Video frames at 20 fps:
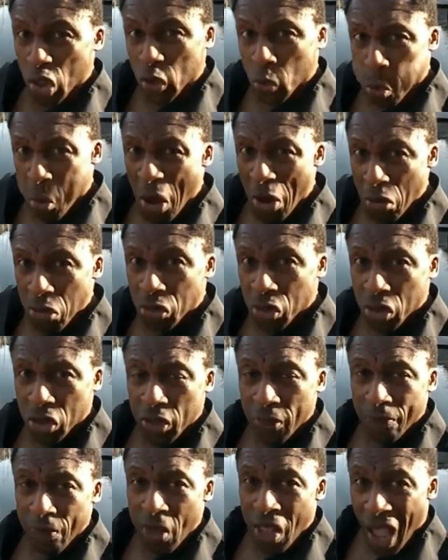Gorgeous
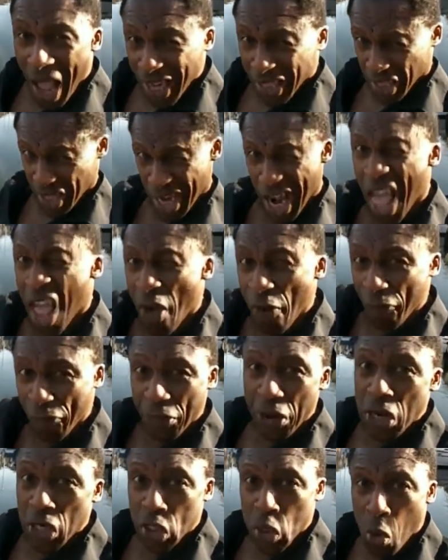boats.
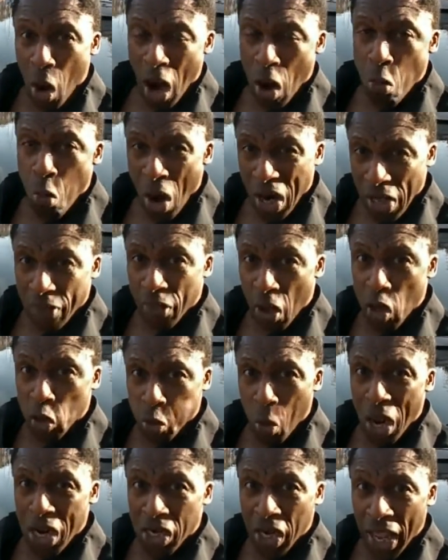I'd love to own one of
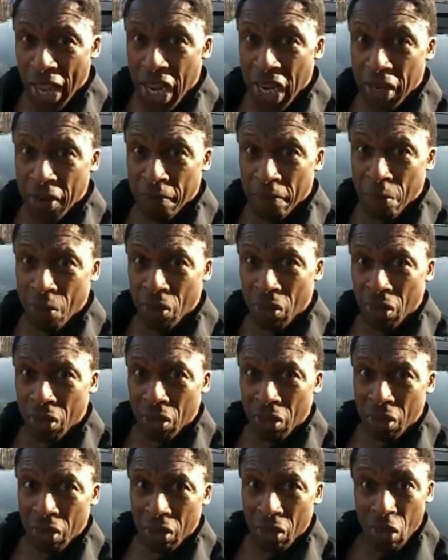those one day.
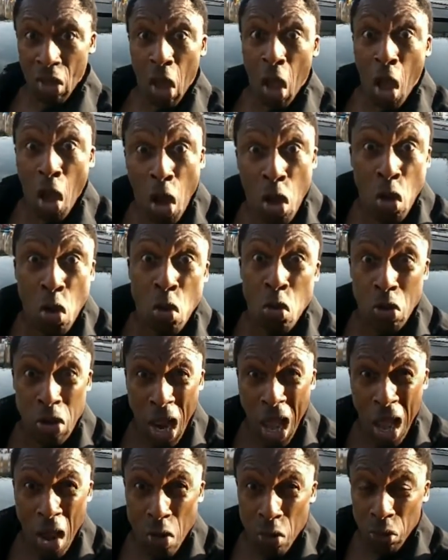
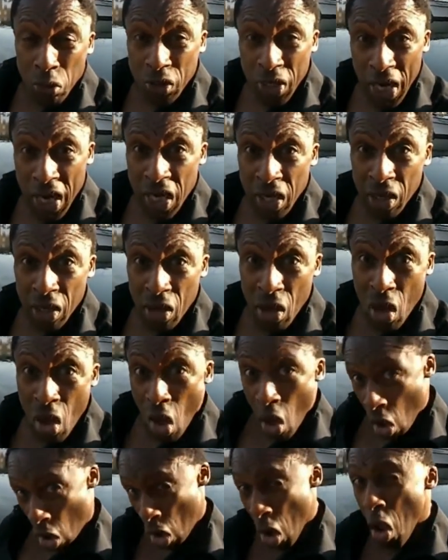Who knows, eh?
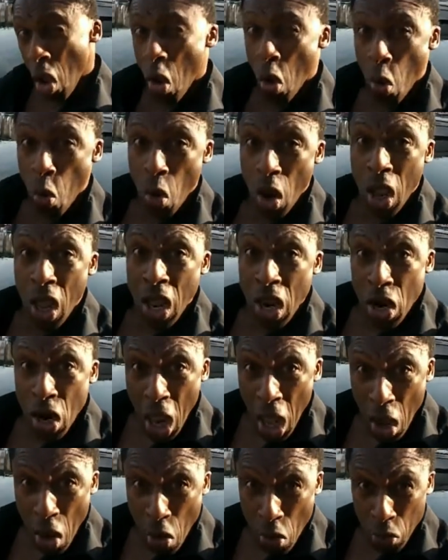
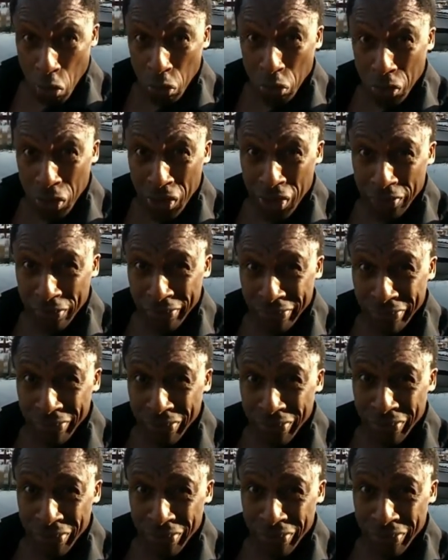Who knows?